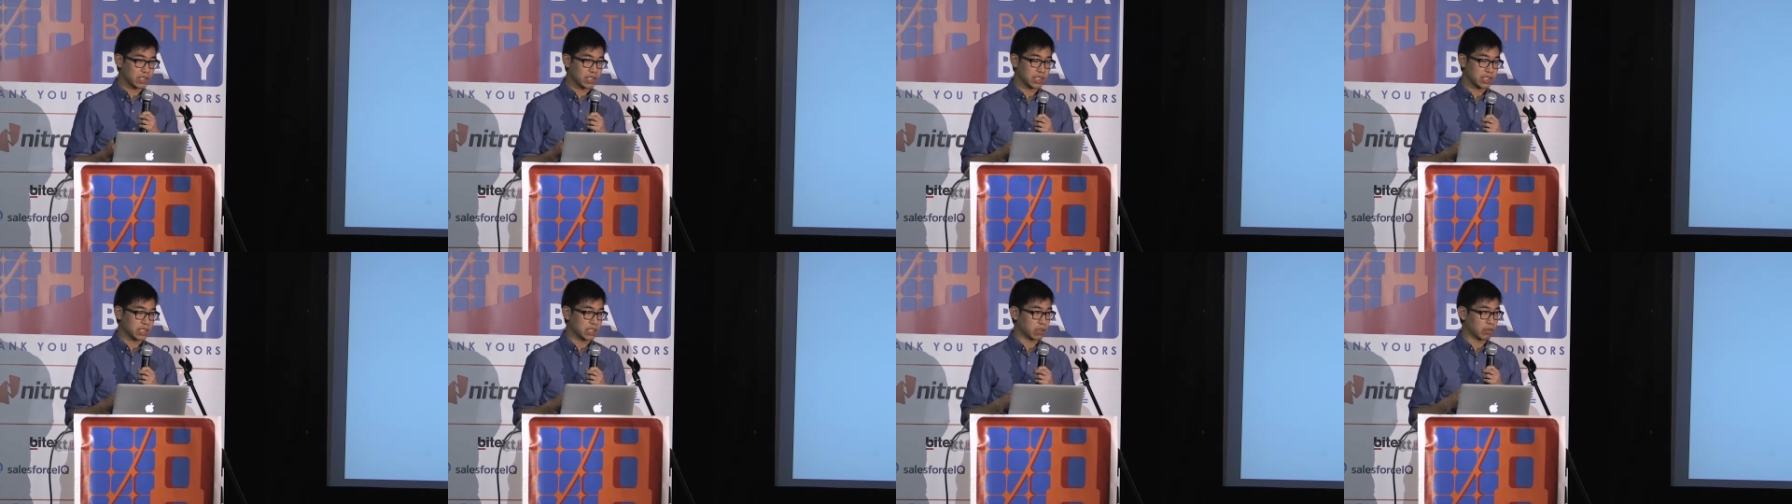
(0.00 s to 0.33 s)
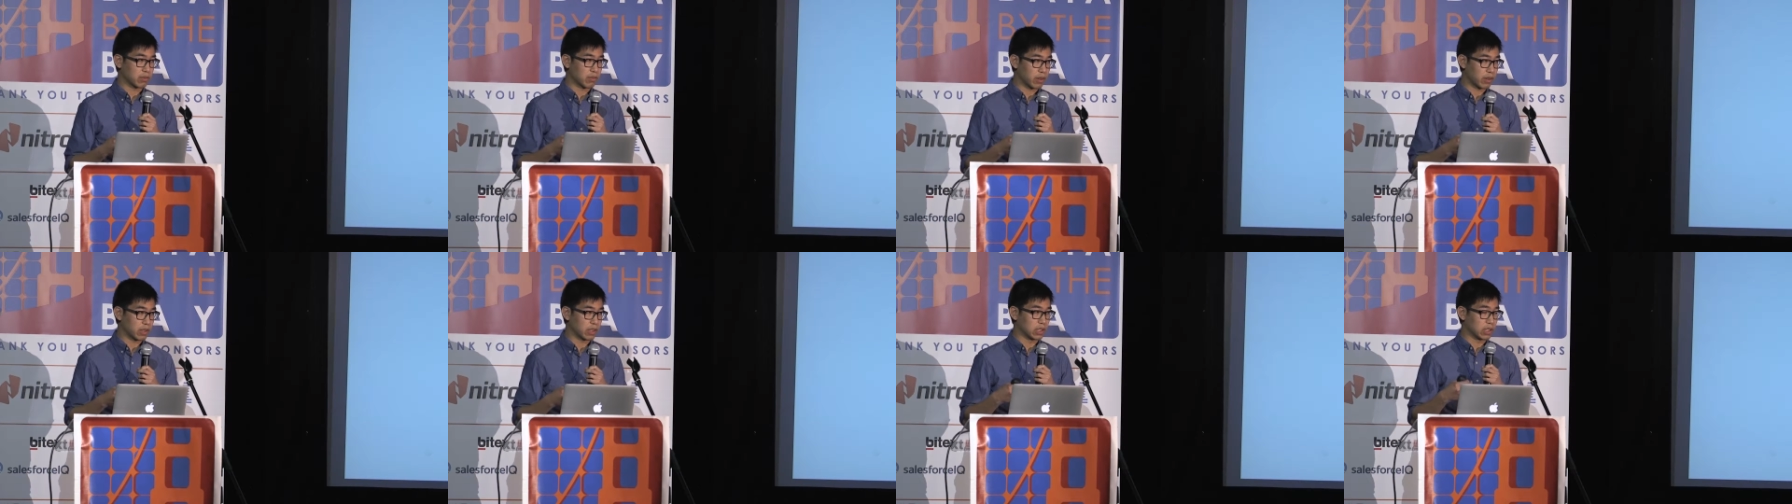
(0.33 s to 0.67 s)
These are
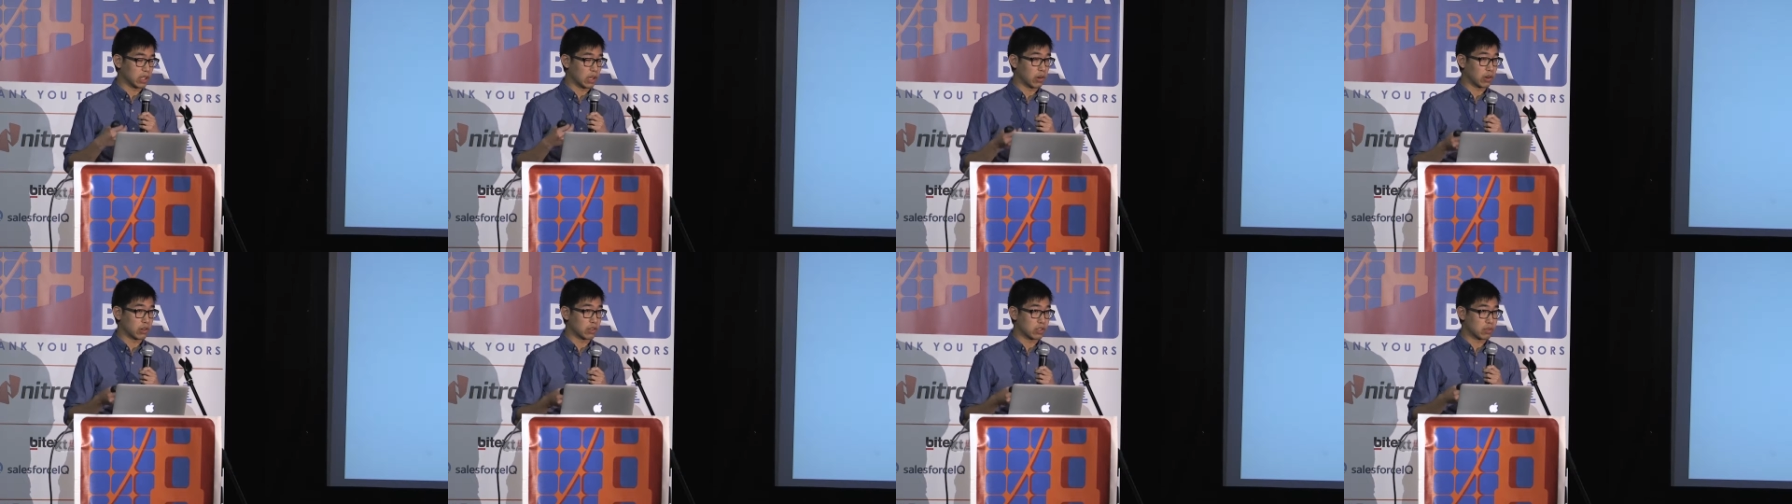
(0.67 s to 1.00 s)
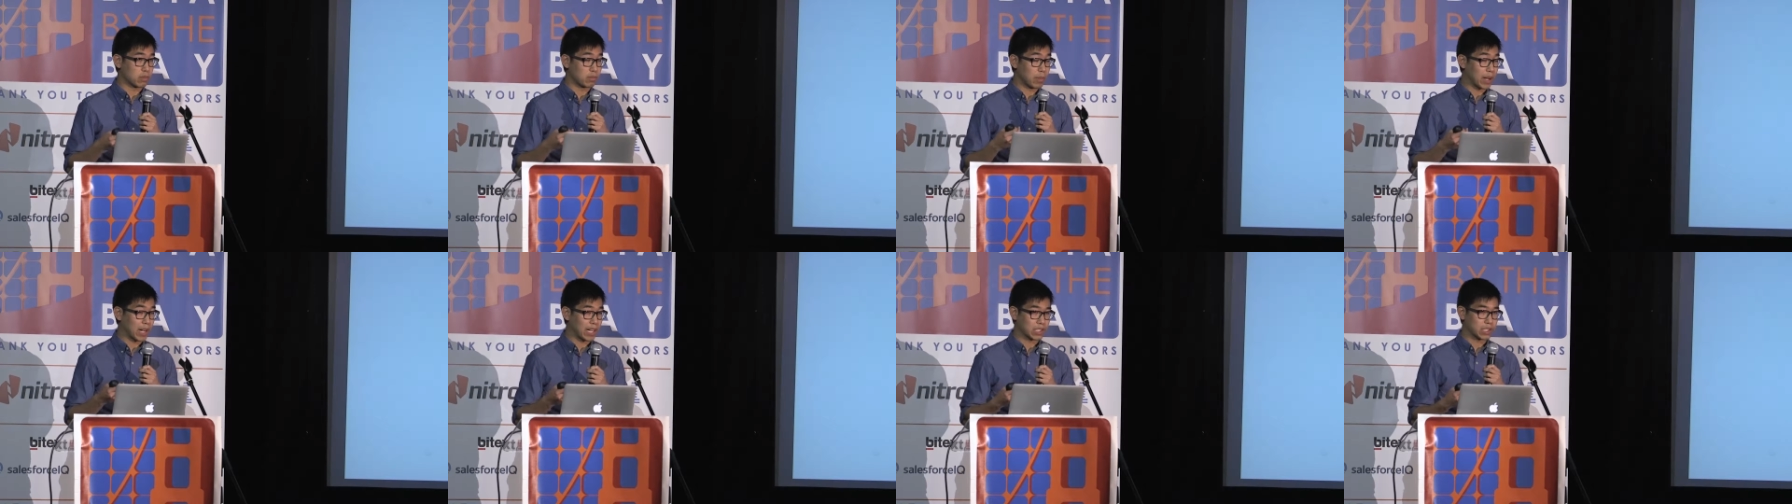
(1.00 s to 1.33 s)
very
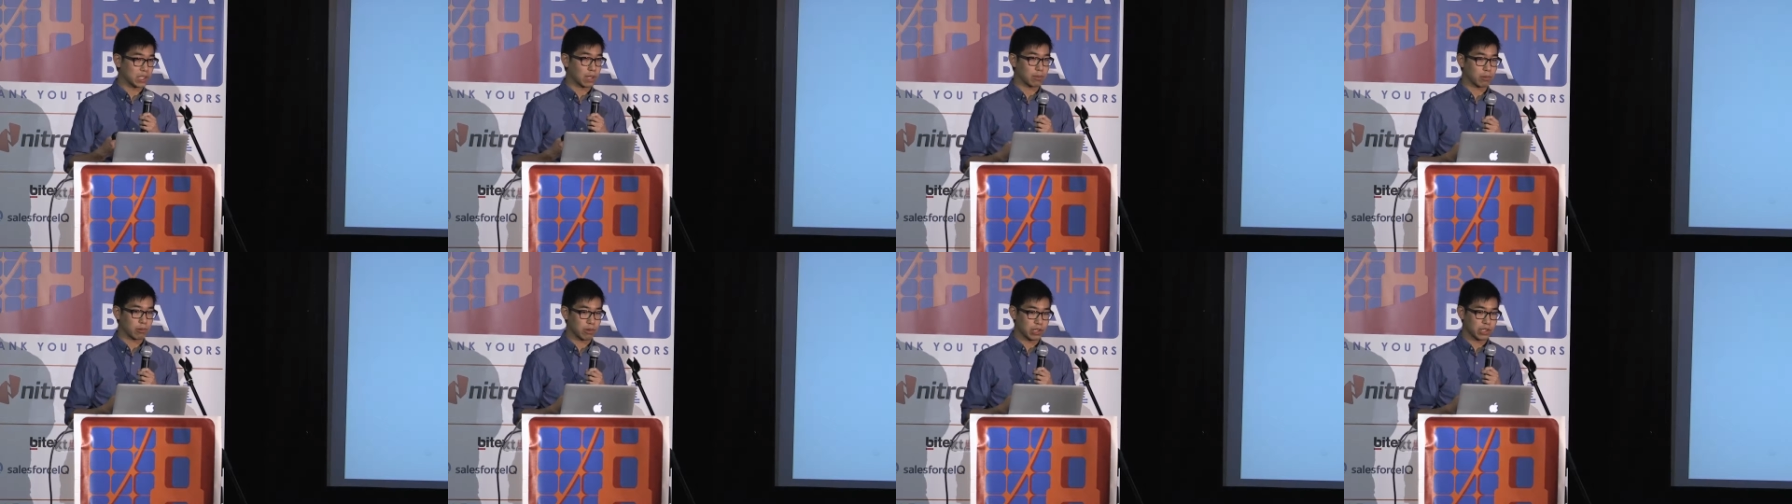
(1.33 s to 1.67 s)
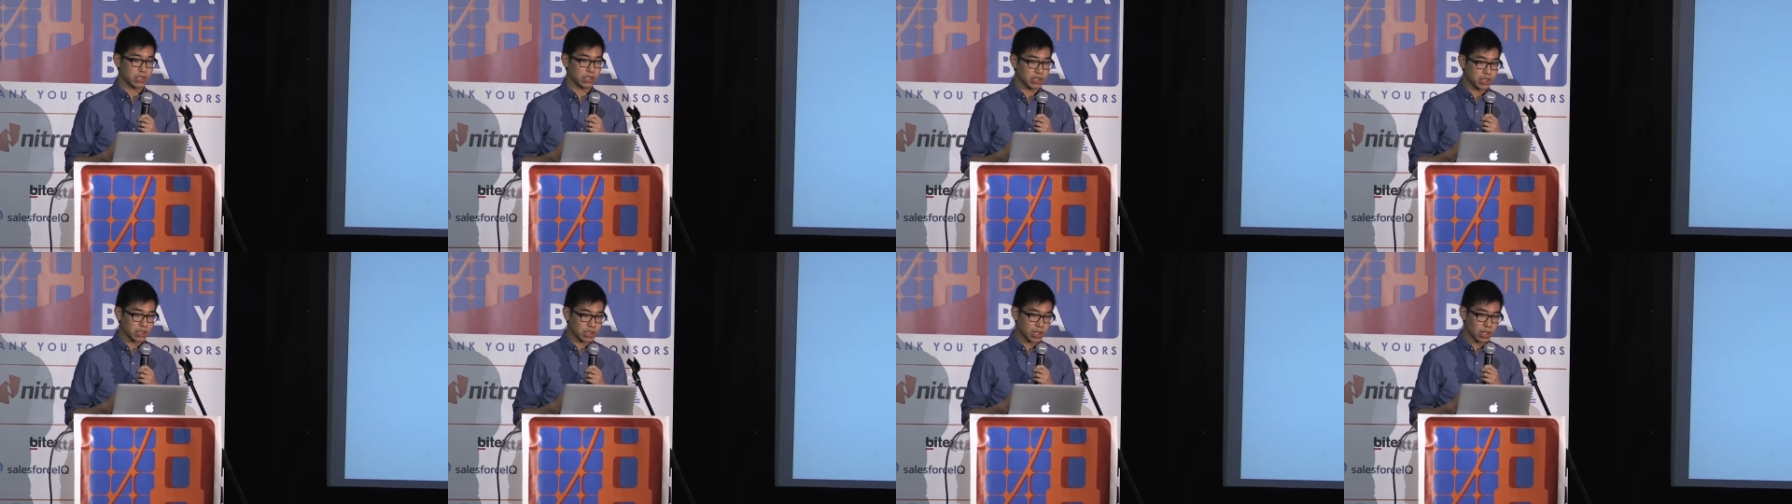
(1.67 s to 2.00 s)
large batch
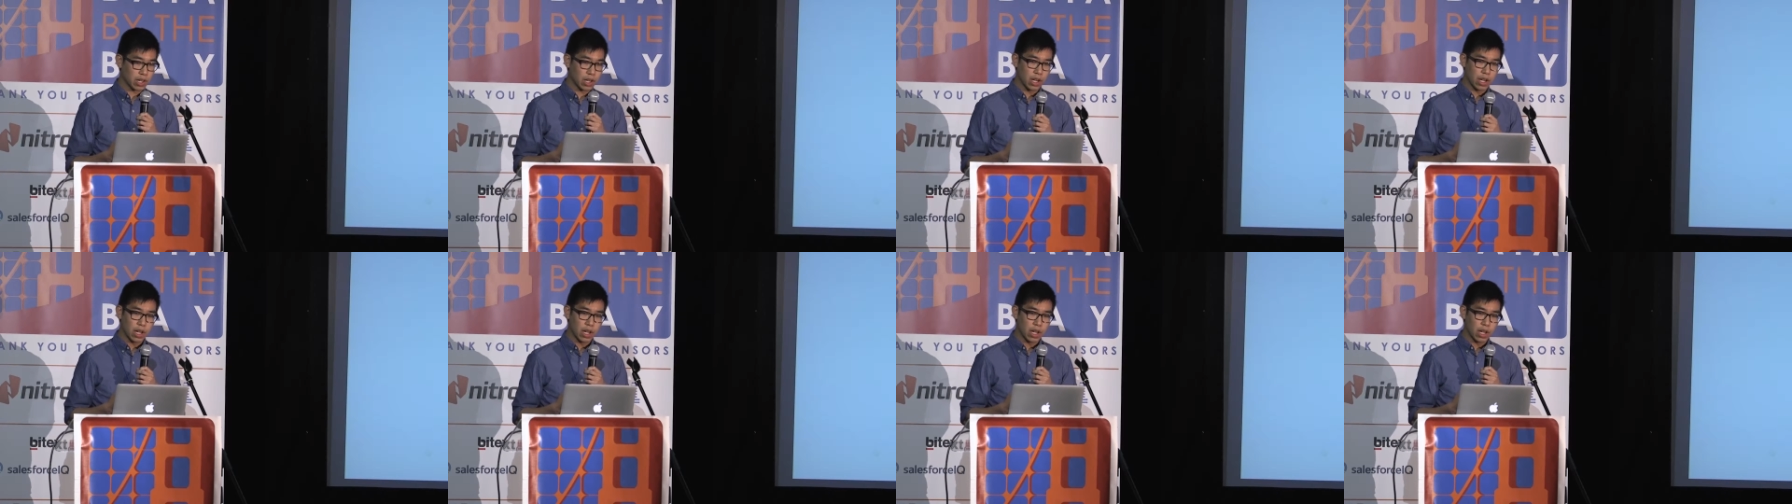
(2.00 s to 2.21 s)
operations.